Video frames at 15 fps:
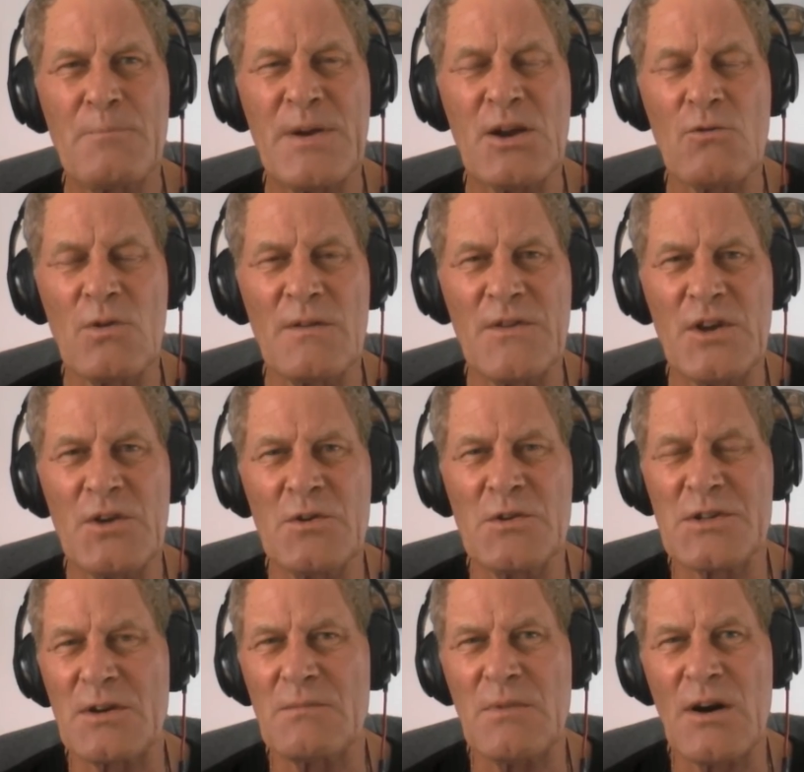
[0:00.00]
peer
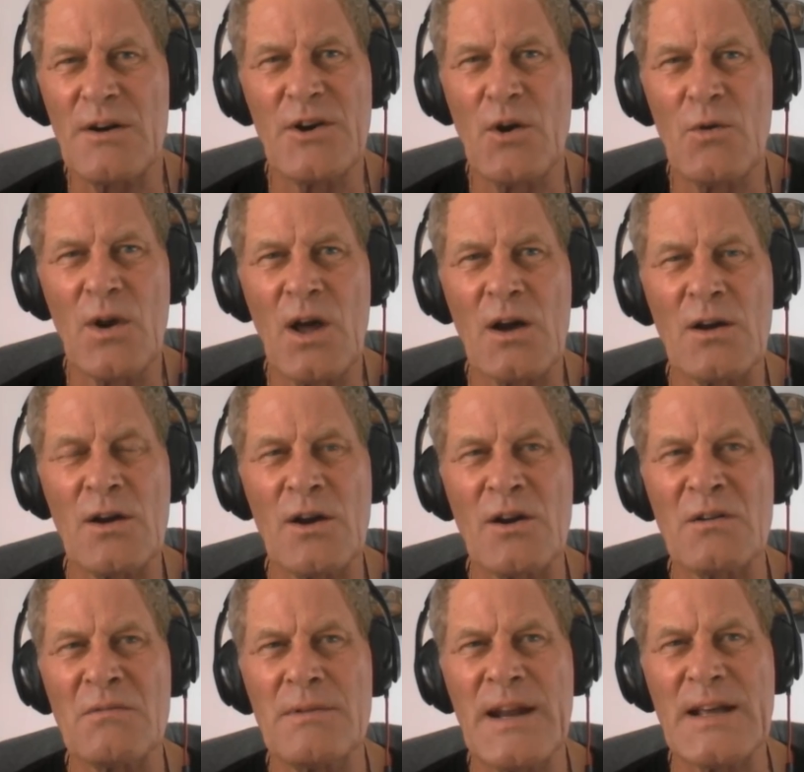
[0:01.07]
reviews are no
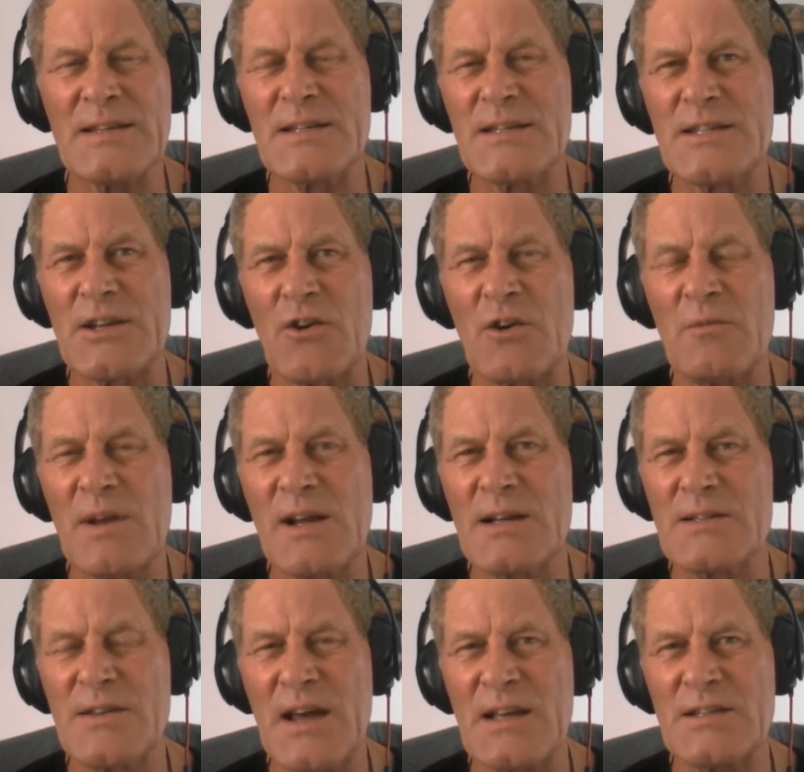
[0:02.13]
longer necessary,
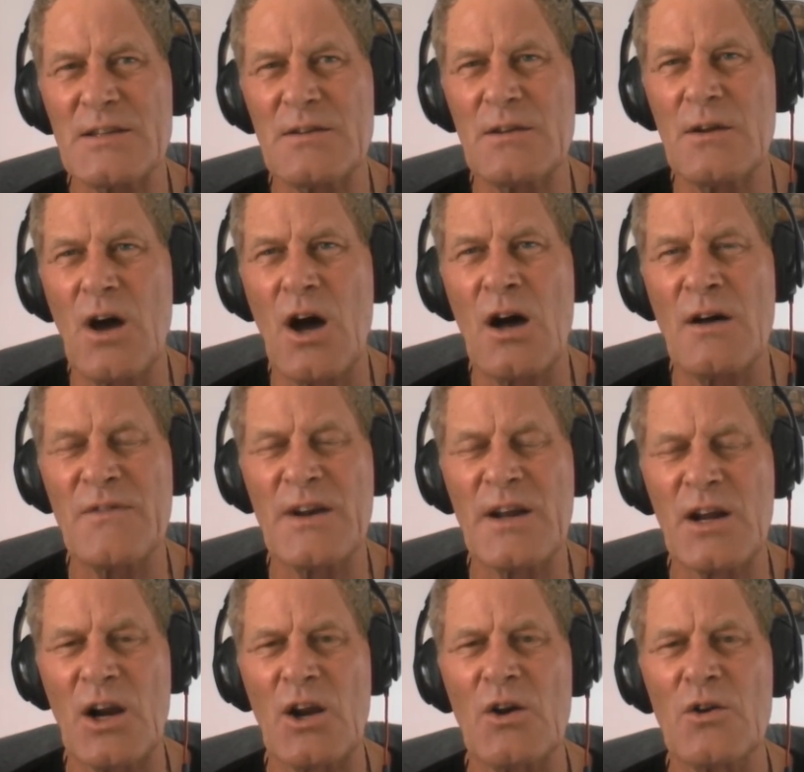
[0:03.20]
because that's often a
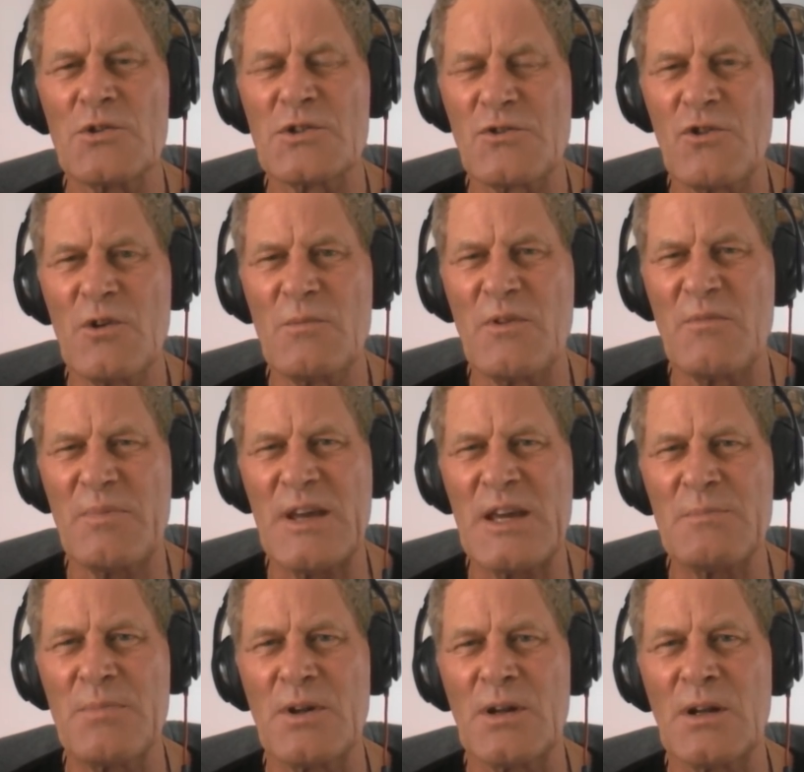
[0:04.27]
closed group of
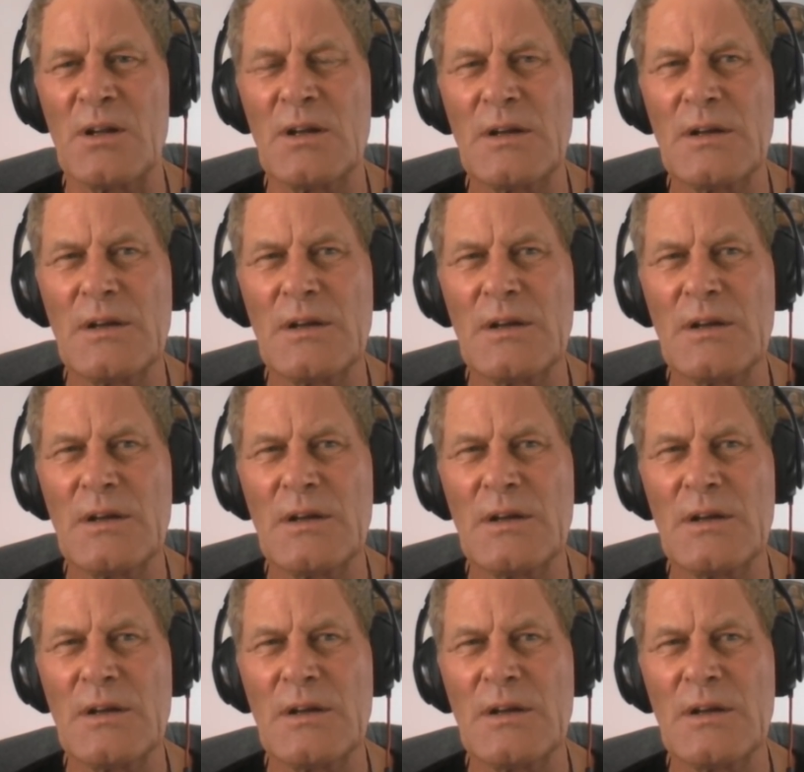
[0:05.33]
people.